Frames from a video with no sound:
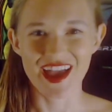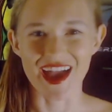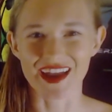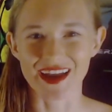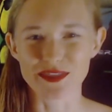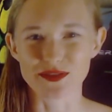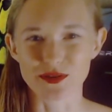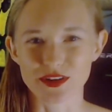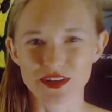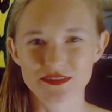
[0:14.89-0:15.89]
And I
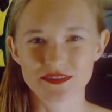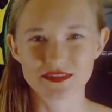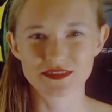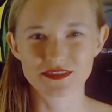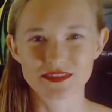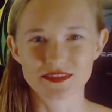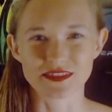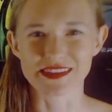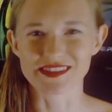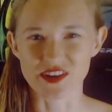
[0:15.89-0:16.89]
thought,
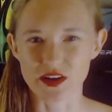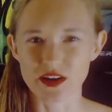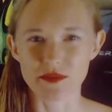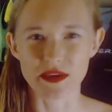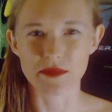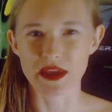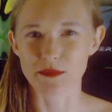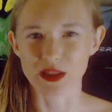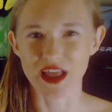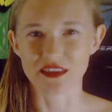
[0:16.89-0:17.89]
there's got to be
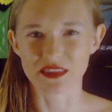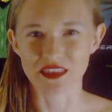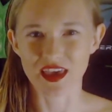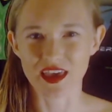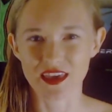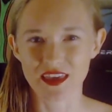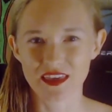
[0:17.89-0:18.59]
people out there